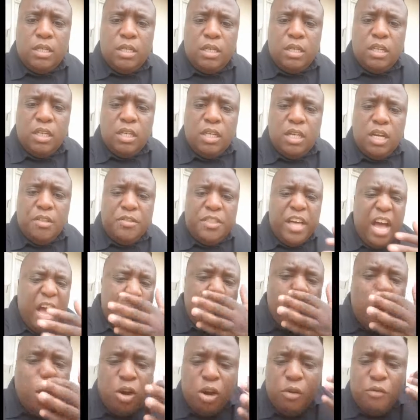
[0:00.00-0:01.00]
The amount
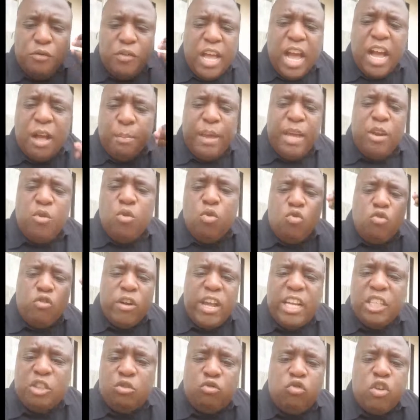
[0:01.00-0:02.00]
of young men who
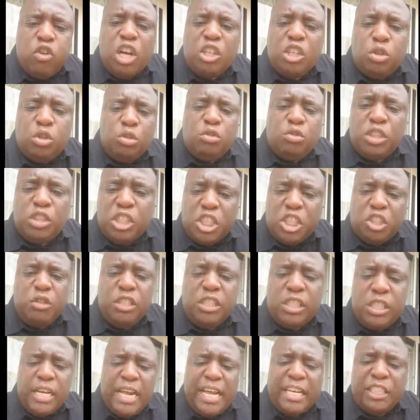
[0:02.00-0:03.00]
rushed onto the streets
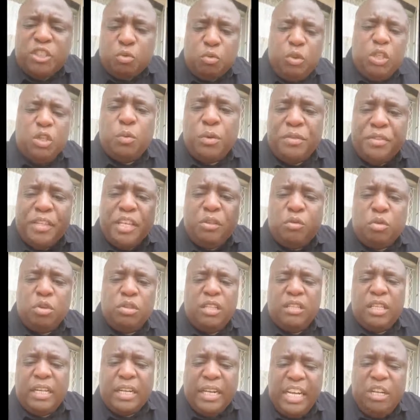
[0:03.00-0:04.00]
last week when they thought that the
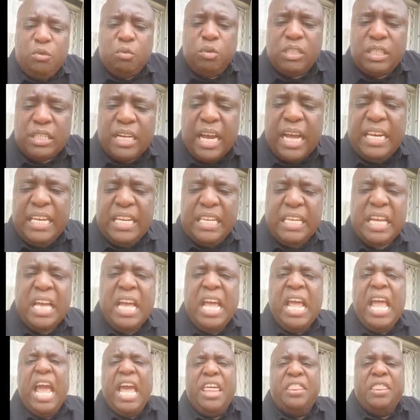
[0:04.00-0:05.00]
rate was running
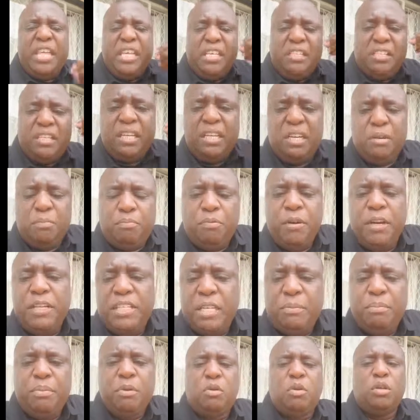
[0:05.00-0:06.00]
and they celebrated
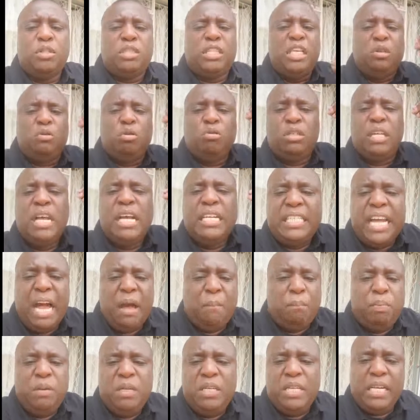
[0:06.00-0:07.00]
because they thought
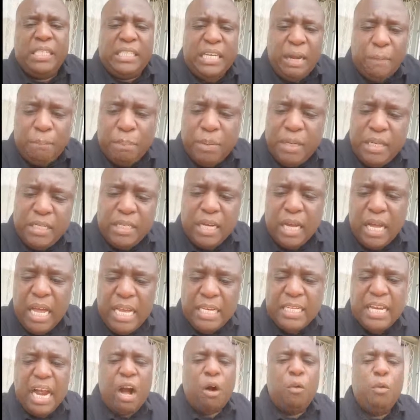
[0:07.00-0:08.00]
tapinda,
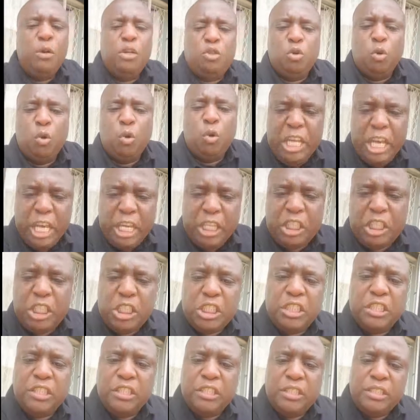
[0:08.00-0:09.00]
tahuito kesh.
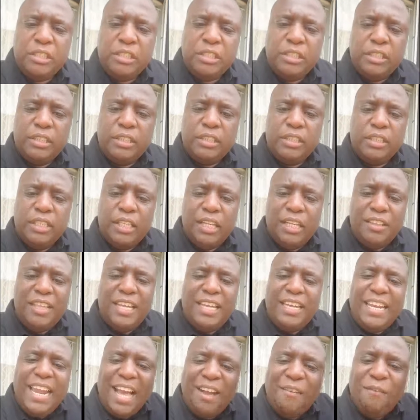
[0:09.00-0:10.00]
They
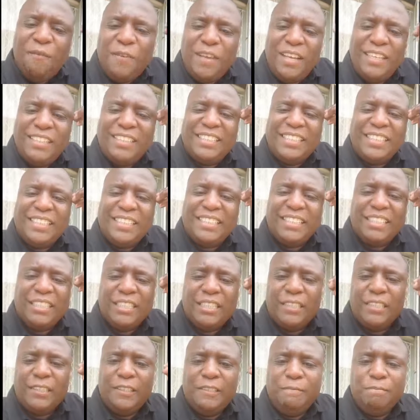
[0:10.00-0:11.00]
lacked vision.
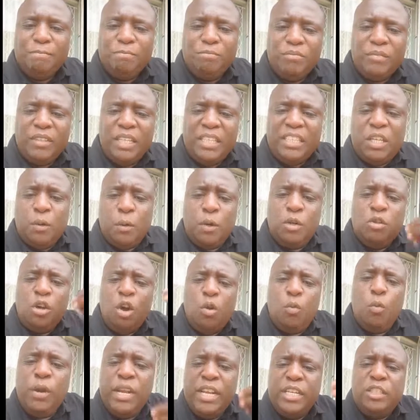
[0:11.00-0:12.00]
They were
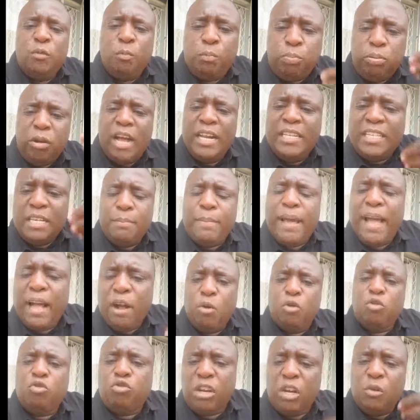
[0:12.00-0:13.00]
not willing to plant a
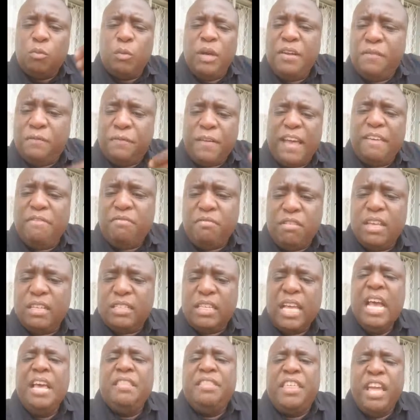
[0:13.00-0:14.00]
mango tree and wait 5 years.
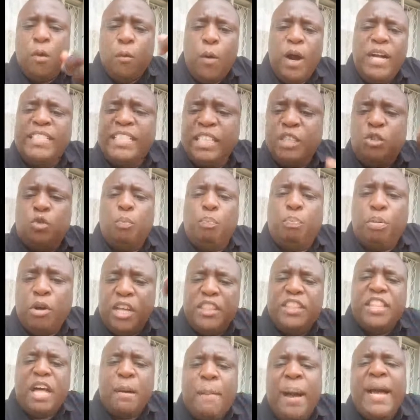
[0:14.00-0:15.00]
They wanted to burn
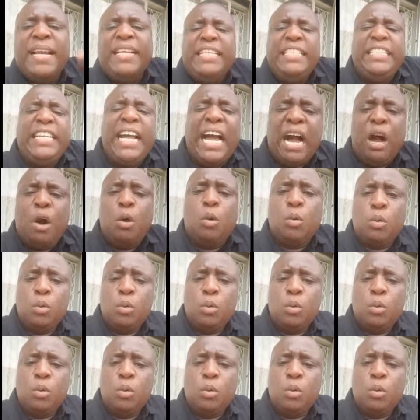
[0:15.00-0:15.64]
the money now.